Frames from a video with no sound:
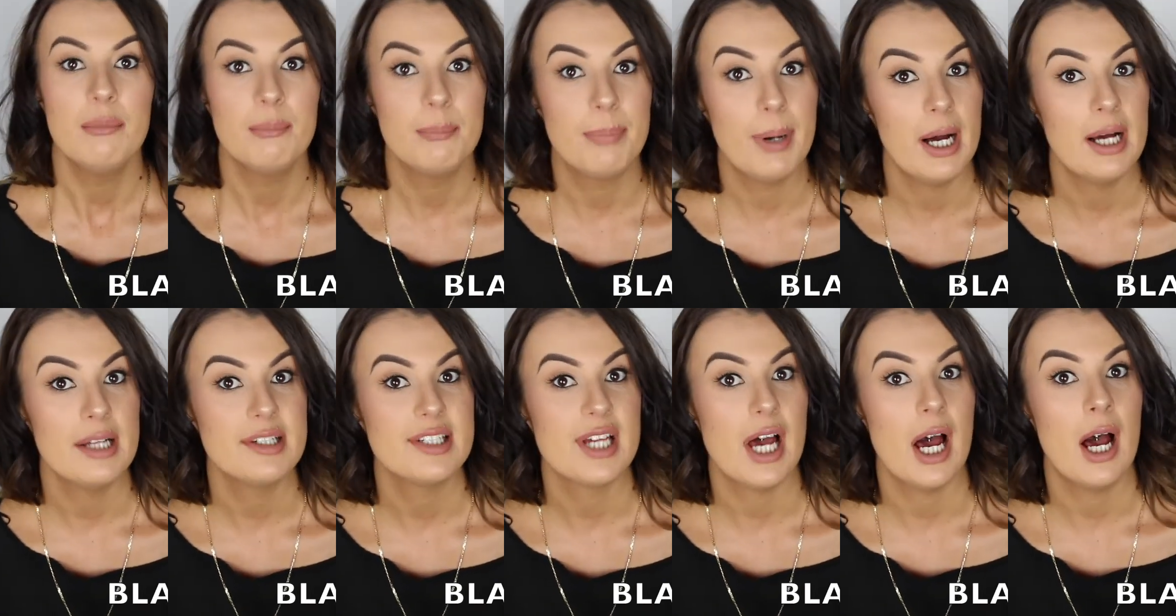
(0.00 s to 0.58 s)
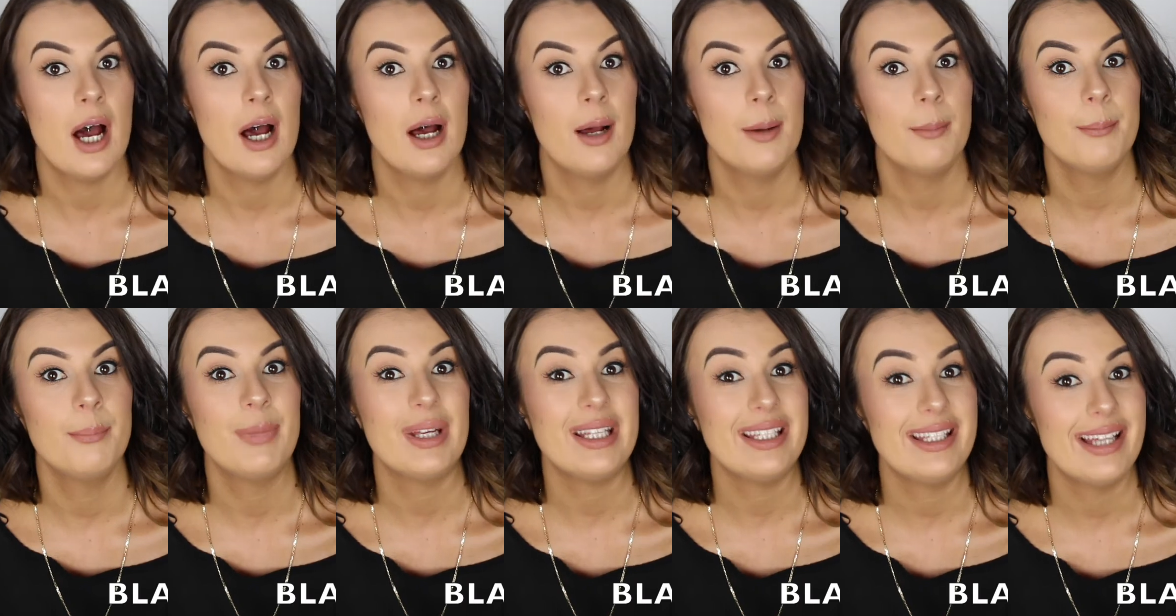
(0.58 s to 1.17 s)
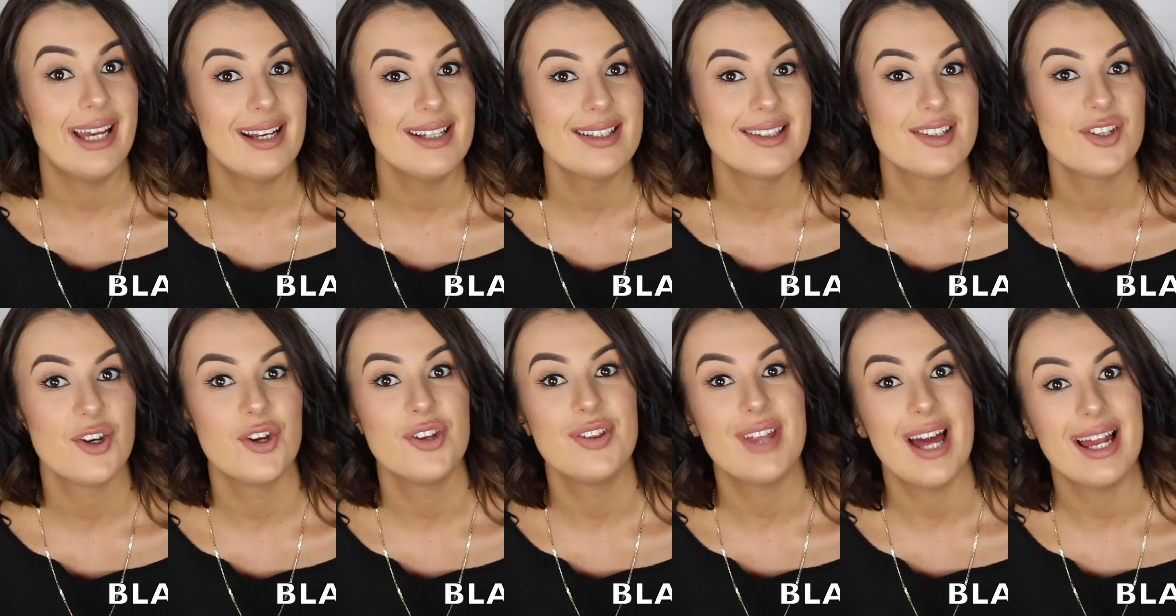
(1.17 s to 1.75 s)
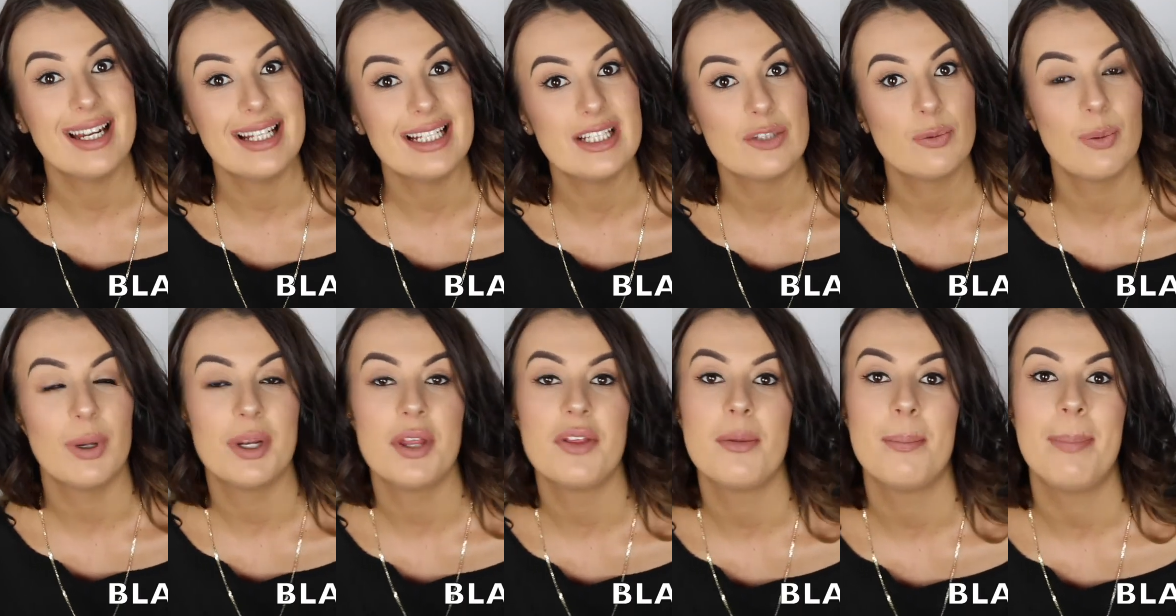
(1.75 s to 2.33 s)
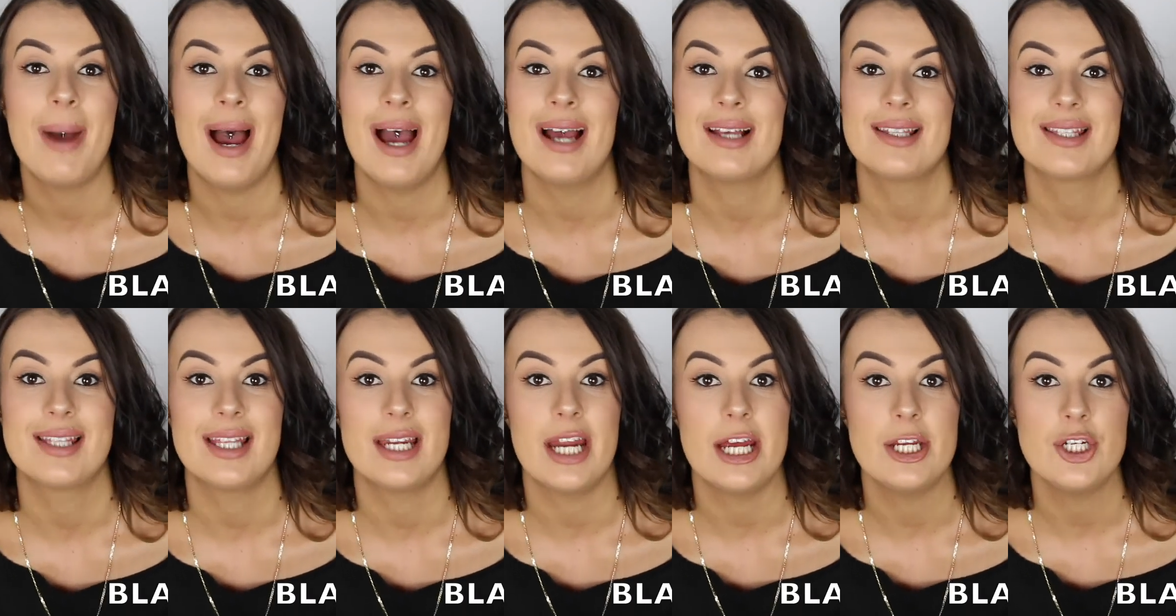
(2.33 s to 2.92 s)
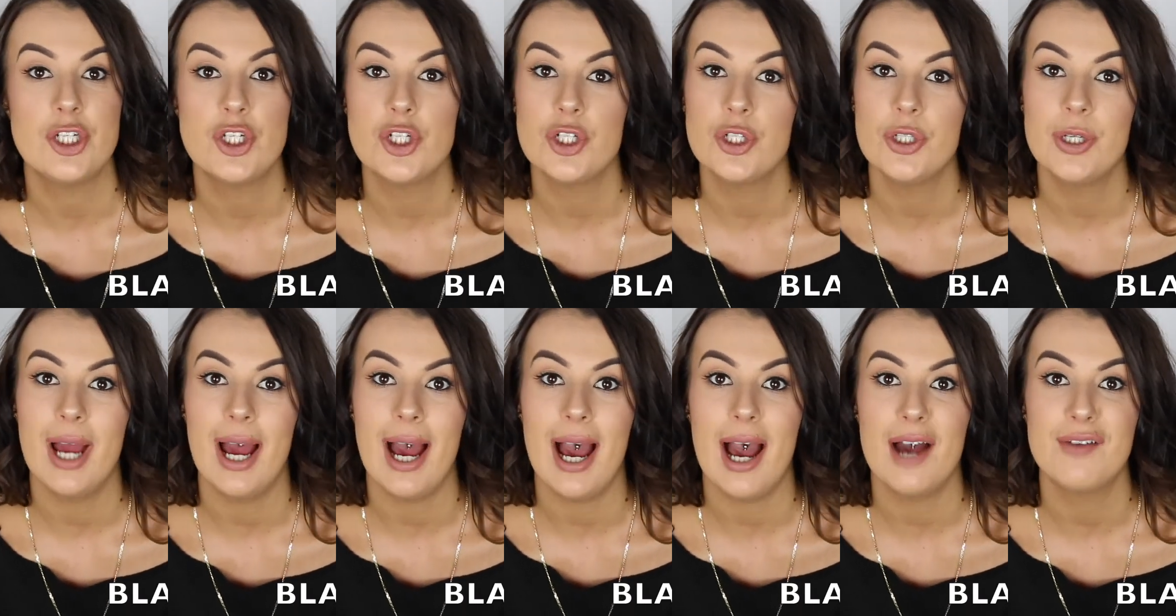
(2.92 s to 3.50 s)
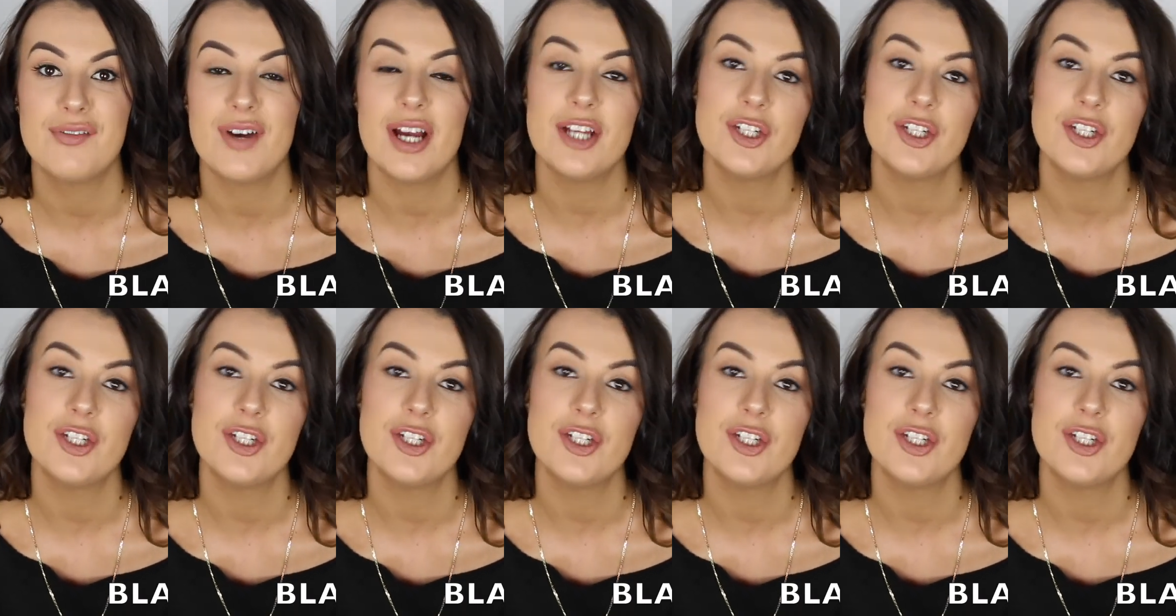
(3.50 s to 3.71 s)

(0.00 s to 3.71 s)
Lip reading: But yeah, so that is one of the bags that I do have.